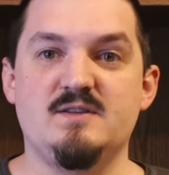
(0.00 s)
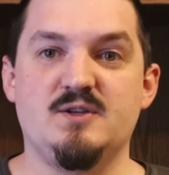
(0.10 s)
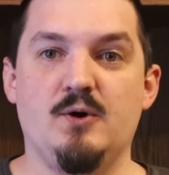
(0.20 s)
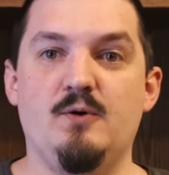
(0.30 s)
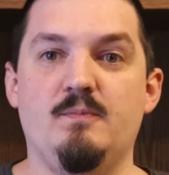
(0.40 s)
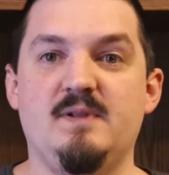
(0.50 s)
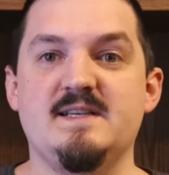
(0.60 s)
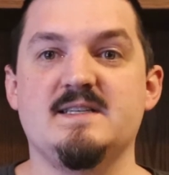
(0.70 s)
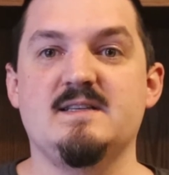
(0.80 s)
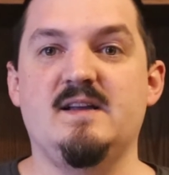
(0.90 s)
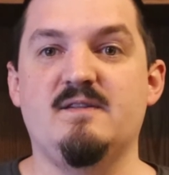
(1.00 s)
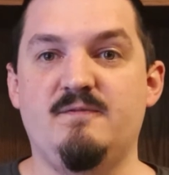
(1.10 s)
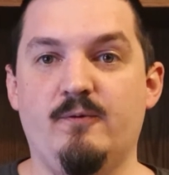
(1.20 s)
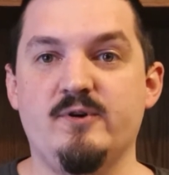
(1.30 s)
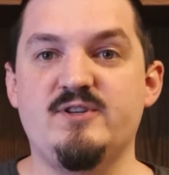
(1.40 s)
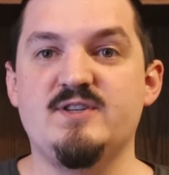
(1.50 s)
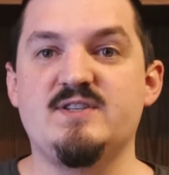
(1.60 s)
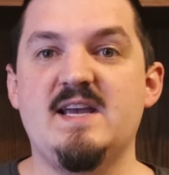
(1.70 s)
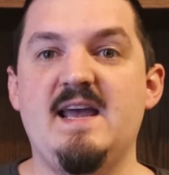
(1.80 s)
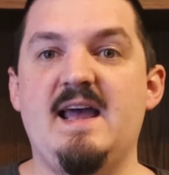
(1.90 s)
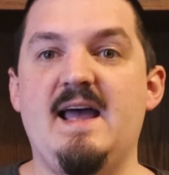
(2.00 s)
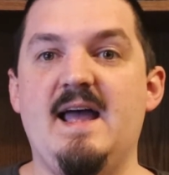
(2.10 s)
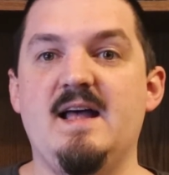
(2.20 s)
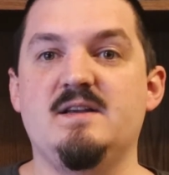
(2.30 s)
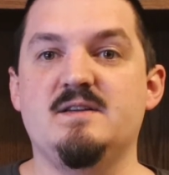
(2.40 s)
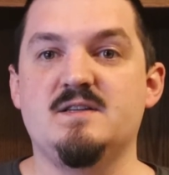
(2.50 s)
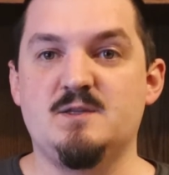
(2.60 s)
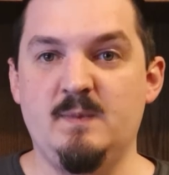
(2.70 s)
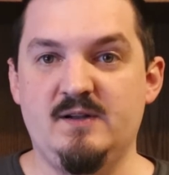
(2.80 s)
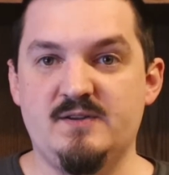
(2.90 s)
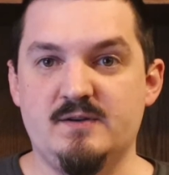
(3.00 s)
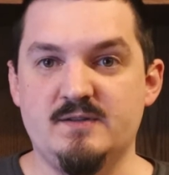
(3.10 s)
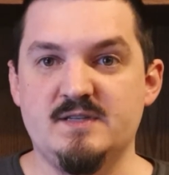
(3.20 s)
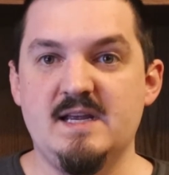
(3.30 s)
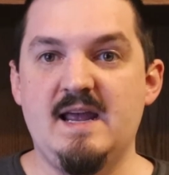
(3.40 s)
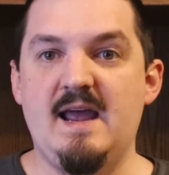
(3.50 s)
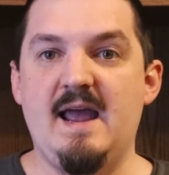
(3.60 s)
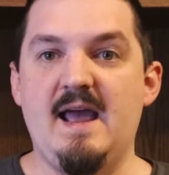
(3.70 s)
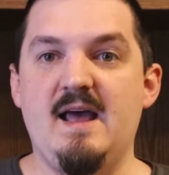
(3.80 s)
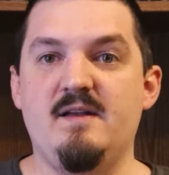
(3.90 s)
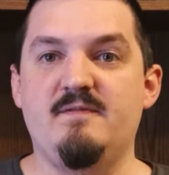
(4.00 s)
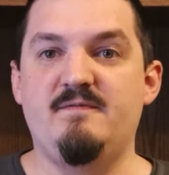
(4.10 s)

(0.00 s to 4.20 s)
So places like forges and smelters and